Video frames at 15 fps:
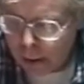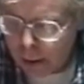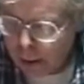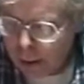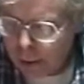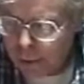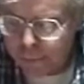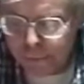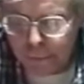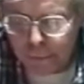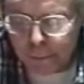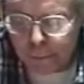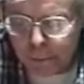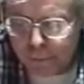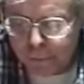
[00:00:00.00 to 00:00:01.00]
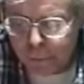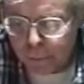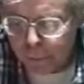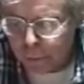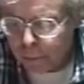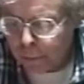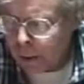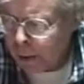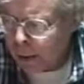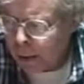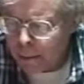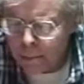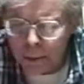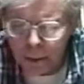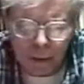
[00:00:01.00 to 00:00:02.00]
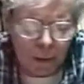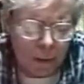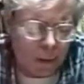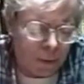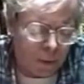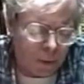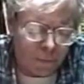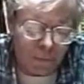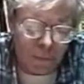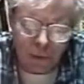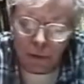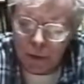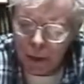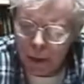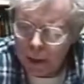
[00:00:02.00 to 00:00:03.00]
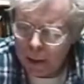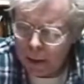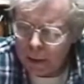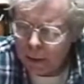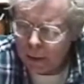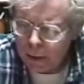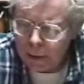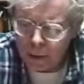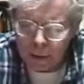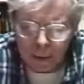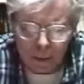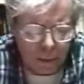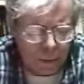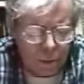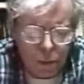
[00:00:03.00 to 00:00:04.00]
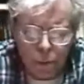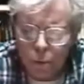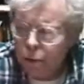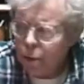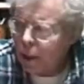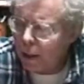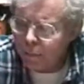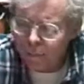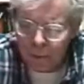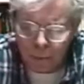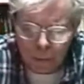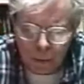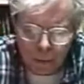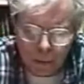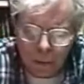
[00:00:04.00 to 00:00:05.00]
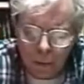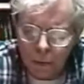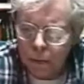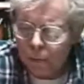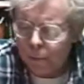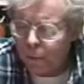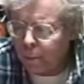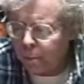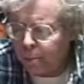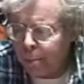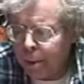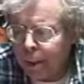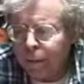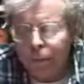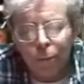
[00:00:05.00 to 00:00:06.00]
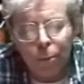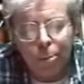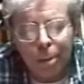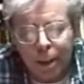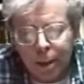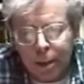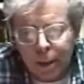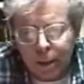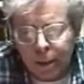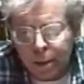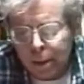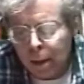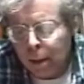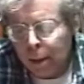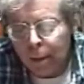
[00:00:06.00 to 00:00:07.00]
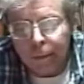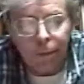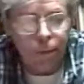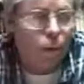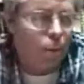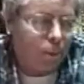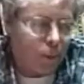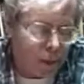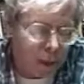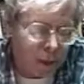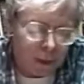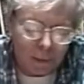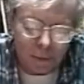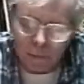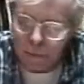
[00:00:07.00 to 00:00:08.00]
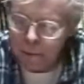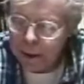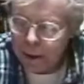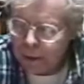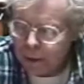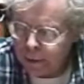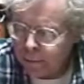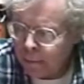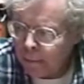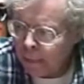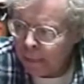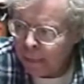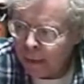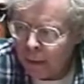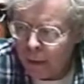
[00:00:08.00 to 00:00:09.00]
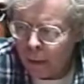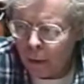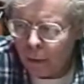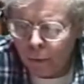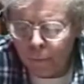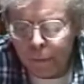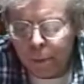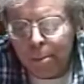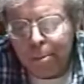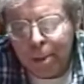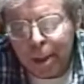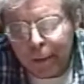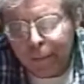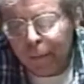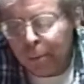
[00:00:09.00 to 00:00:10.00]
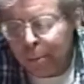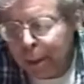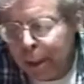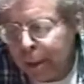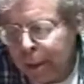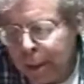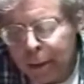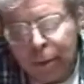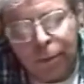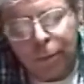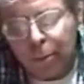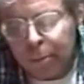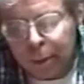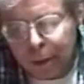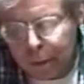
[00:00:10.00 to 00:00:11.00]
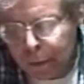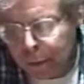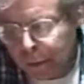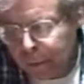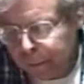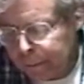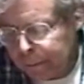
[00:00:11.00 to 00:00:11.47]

V before. But the French king, dukes everywhere, all of them begged for paintings. Philip II of Spain, all of them begged for paintings from Titian.